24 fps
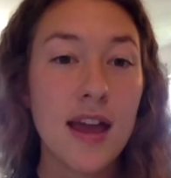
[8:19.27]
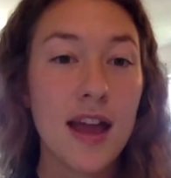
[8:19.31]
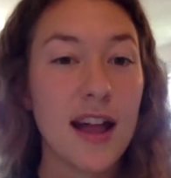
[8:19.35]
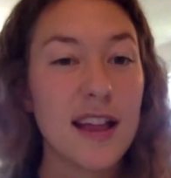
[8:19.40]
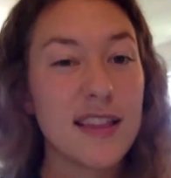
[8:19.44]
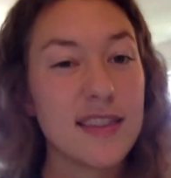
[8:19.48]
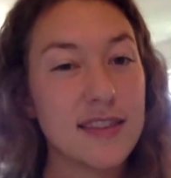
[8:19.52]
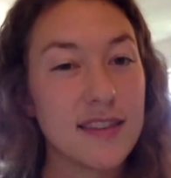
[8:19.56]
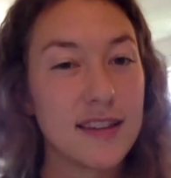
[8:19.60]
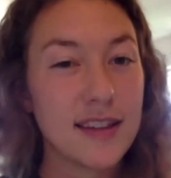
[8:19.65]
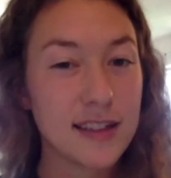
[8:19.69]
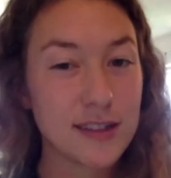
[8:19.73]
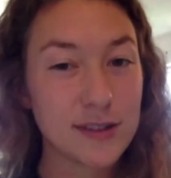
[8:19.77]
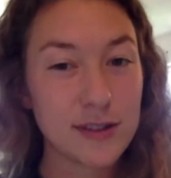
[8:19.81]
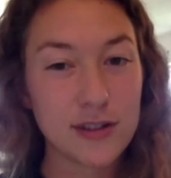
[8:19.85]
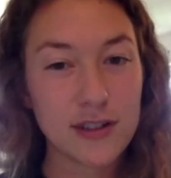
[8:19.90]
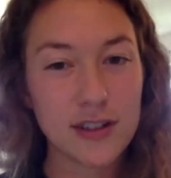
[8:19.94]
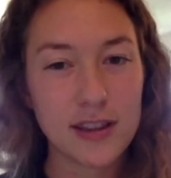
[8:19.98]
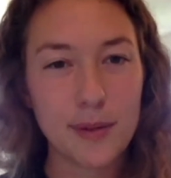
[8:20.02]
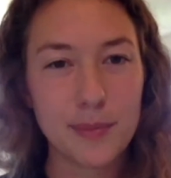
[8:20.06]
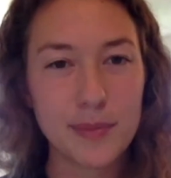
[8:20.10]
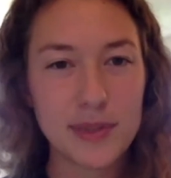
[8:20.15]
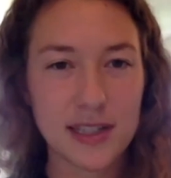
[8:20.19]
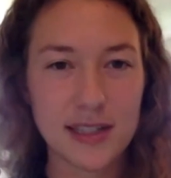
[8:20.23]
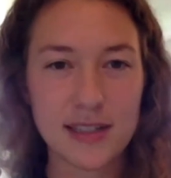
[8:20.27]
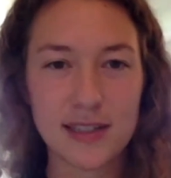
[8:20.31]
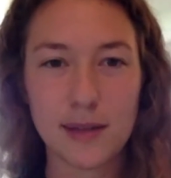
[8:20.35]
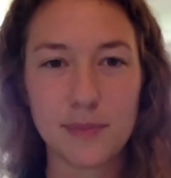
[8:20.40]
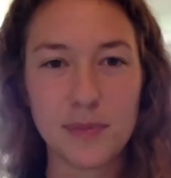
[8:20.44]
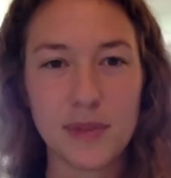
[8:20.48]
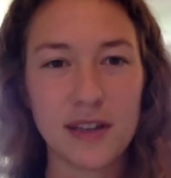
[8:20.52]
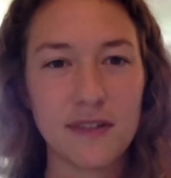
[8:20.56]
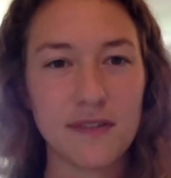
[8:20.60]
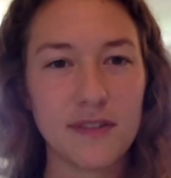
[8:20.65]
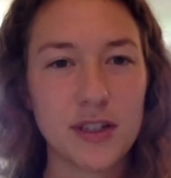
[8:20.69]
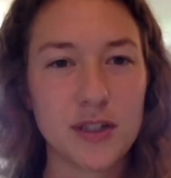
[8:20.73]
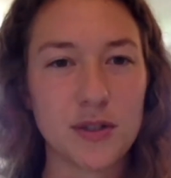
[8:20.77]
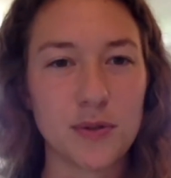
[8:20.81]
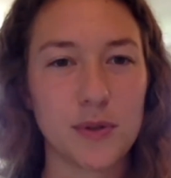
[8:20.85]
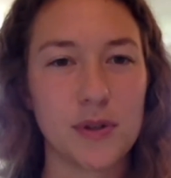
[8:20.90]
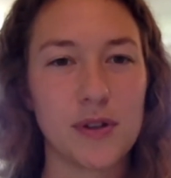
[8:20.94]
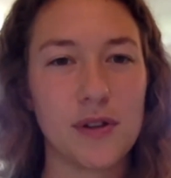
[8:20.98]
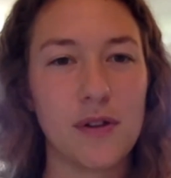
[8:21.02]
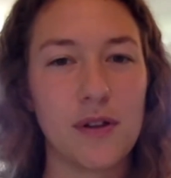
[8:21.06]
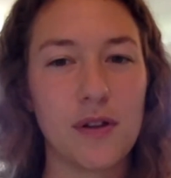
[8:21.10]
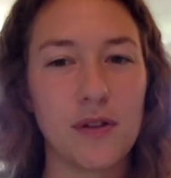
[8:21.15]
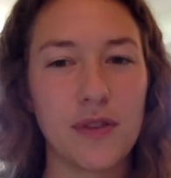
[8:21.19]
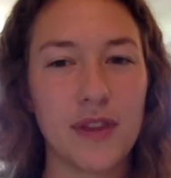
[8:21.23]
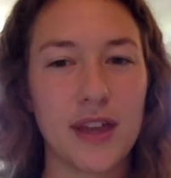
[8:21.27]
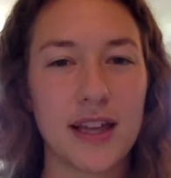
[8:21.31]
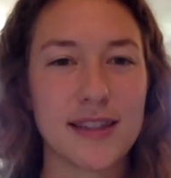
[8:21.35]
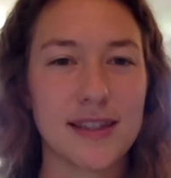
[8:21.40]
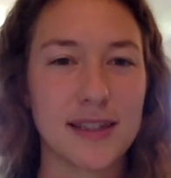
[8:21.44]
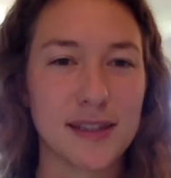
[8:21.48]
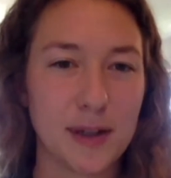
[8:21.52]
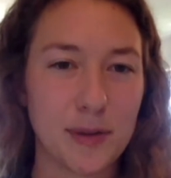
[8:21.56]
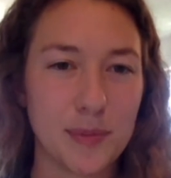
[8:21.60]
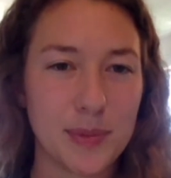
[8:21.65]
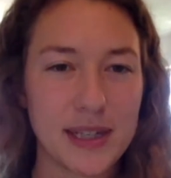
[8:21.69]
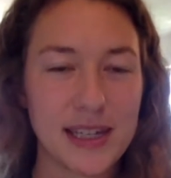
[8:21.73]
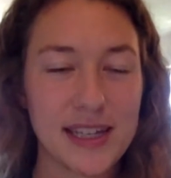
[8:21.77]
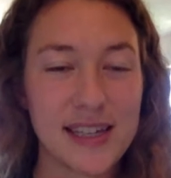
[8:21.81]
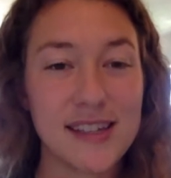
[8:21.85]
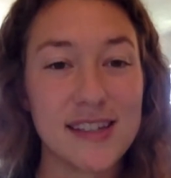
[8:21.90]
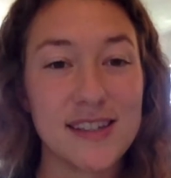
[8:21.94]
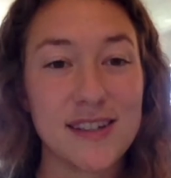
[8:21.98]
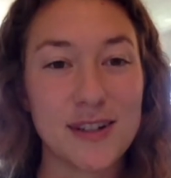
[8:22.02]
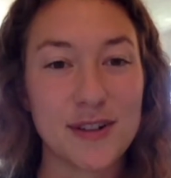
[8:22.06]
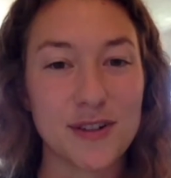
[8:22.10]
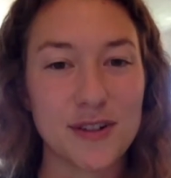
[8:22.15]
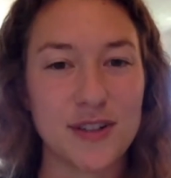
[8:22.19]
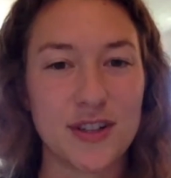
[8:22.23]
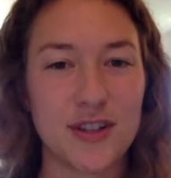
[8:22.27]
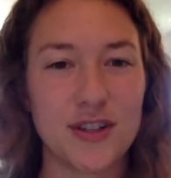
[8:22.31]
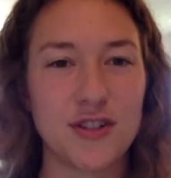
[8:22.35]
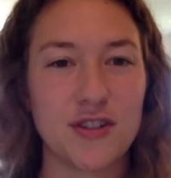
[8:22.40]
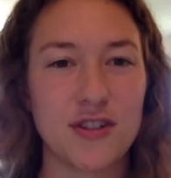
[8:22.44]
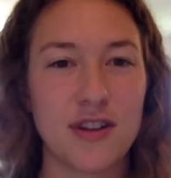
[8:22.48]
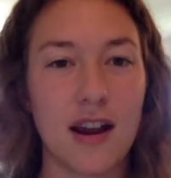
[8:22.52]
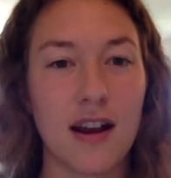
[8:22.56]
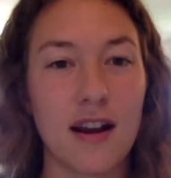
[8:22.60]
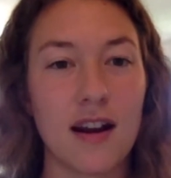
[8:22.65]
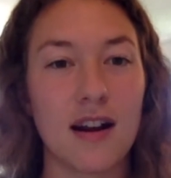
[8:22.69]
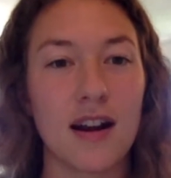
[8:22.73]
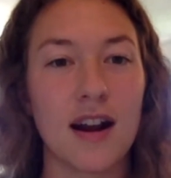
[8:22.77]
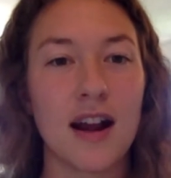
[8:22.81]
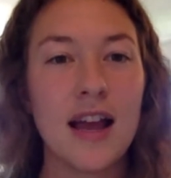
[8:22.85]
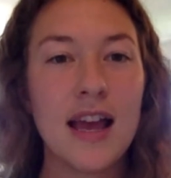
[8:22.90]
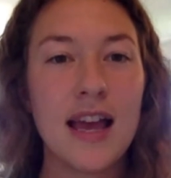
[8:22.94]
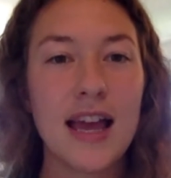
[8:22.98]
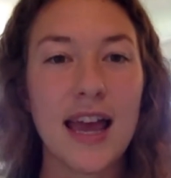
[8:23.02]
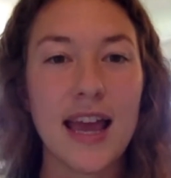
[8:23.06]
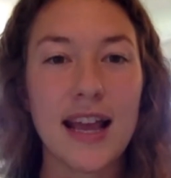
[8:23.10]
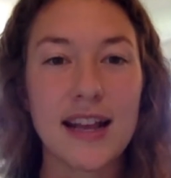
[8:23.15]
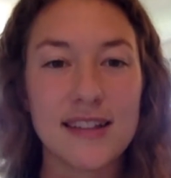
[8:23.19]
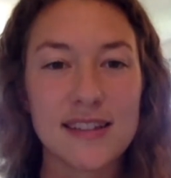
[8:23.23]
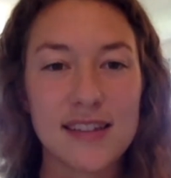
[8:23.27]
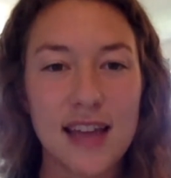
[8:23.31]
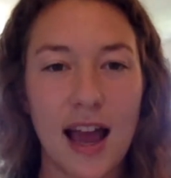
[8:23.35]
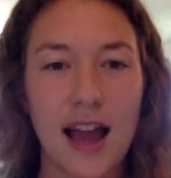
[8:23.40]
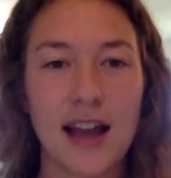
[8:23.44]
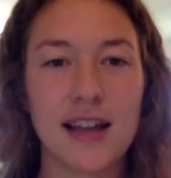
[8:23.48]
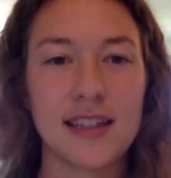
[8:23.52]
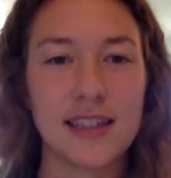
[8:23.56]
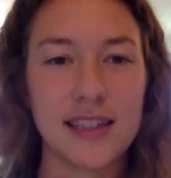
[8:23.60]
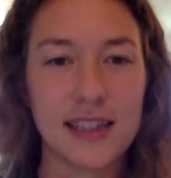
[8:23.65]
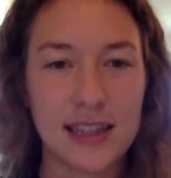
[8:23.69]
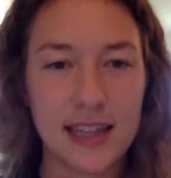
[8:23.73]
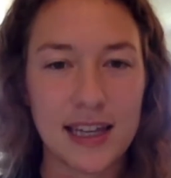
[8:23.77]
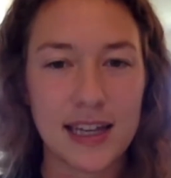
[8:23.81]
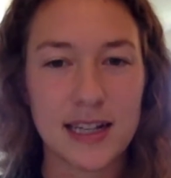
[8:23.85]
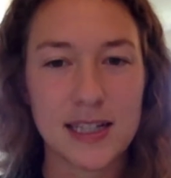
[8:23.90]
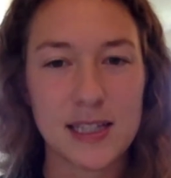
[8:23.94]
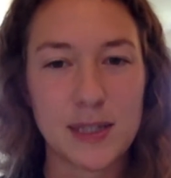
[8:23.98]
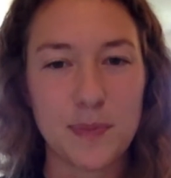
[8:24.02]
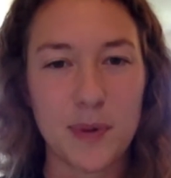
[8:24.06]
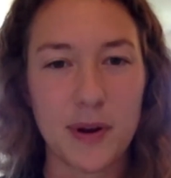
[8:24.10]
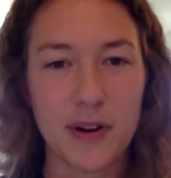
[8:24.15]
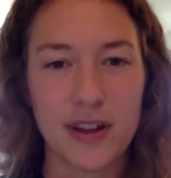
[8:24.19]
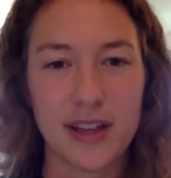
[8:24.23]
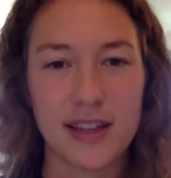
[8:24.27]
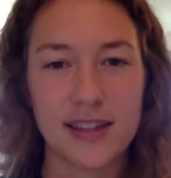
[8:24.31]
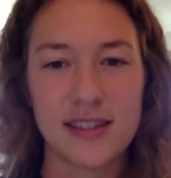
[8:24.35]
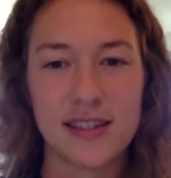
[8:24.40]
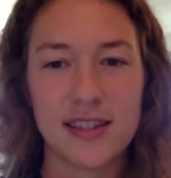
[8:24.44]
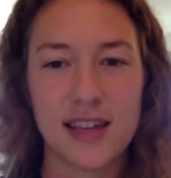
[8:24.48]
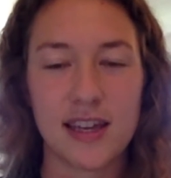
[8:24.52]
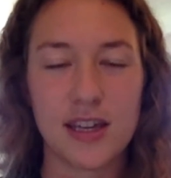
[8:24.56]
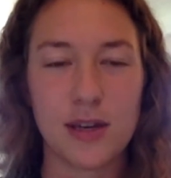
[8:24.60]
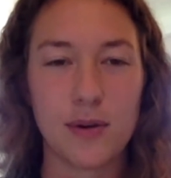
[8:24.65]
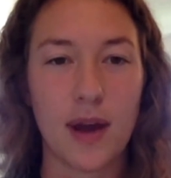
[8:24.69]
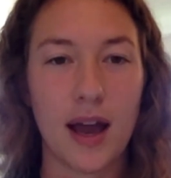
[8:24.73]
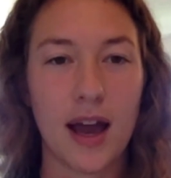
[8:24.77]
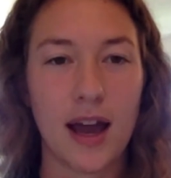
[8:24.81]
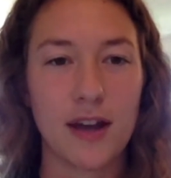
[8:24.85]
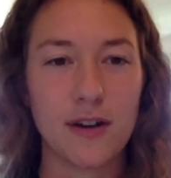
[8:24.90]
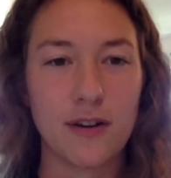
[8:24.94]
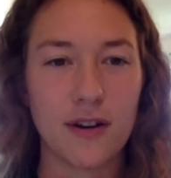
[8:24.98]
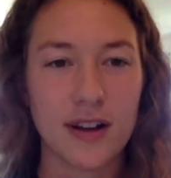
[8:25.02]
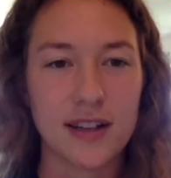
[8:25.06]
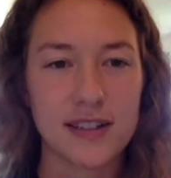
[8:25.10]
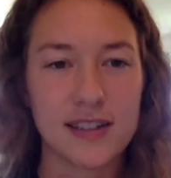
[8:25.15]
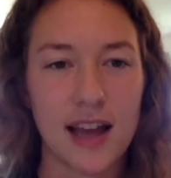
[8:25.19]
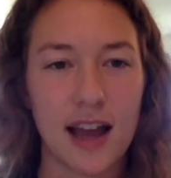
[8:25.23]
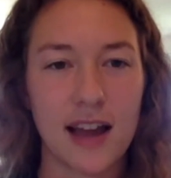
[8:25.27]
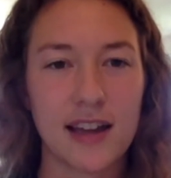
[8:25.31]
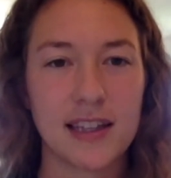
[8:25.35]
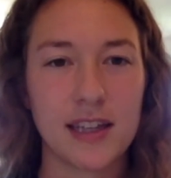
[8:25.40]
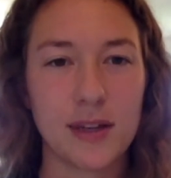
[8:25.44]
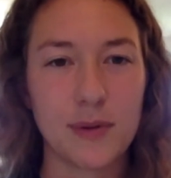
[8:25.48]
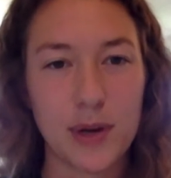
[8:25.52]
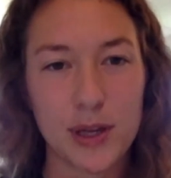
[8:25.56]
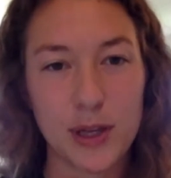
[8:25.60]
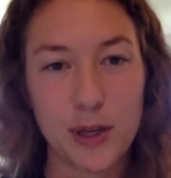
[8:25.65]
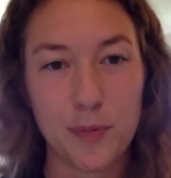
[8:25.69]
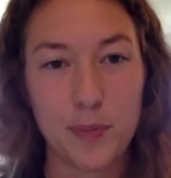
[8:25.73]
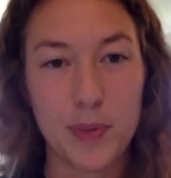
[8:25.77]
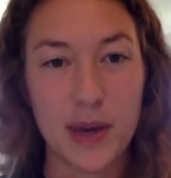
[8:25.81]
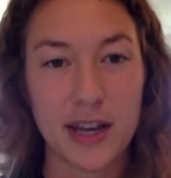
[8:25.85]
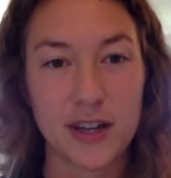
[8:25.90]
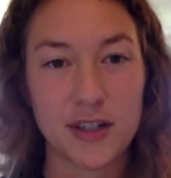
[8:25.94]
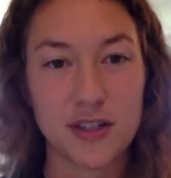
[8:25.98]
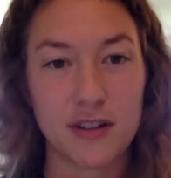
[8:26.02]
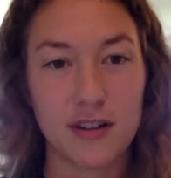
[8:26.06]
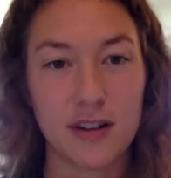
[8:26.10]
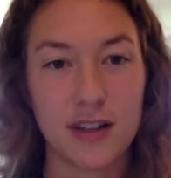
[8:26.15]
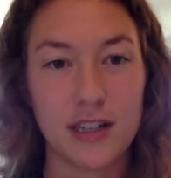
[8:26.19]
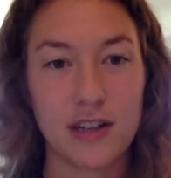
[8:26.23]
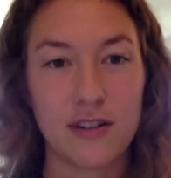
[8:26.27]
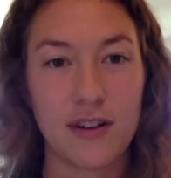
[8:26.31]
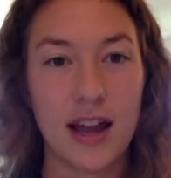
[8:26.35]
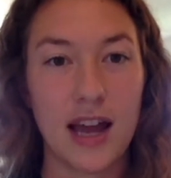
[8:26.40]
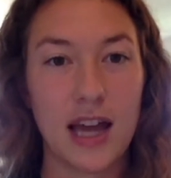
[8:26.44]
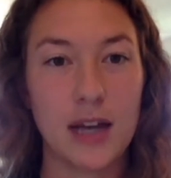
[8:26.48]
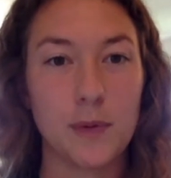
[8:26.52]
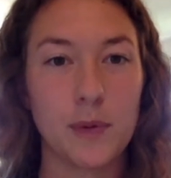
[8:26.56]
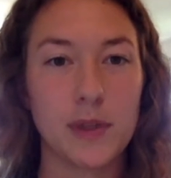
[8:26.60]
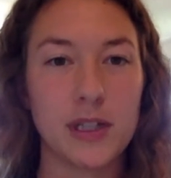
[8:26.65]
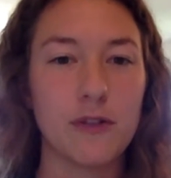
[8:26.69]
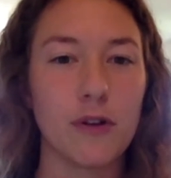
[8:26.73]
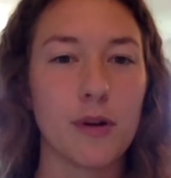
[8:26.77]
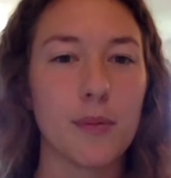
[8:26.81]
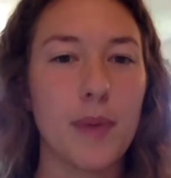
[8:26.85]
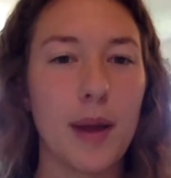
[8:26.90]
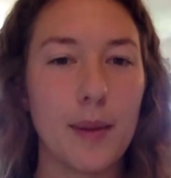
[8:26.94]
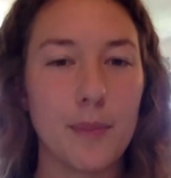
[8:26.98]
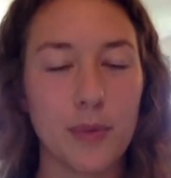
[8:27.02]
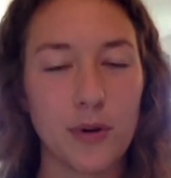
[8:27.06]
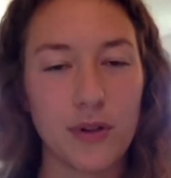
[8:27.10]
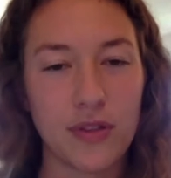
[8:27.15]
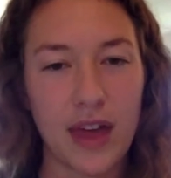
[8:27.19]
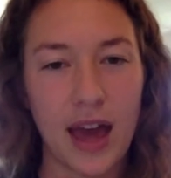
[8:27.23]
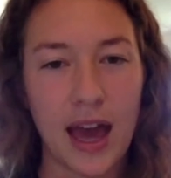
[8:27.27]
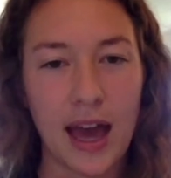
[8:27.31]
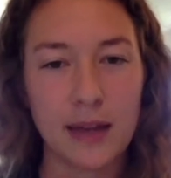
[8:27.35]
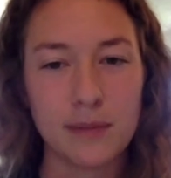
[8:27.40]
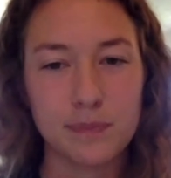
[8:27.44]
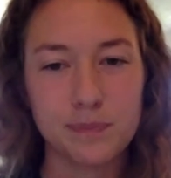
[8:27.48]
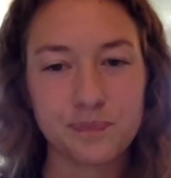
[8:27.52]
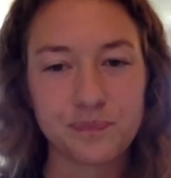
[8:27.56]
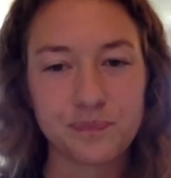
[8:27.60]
and then turn them into something visual that's a little bit easier to share exactly the experience that you had or exactly what you picture in your head when you remember that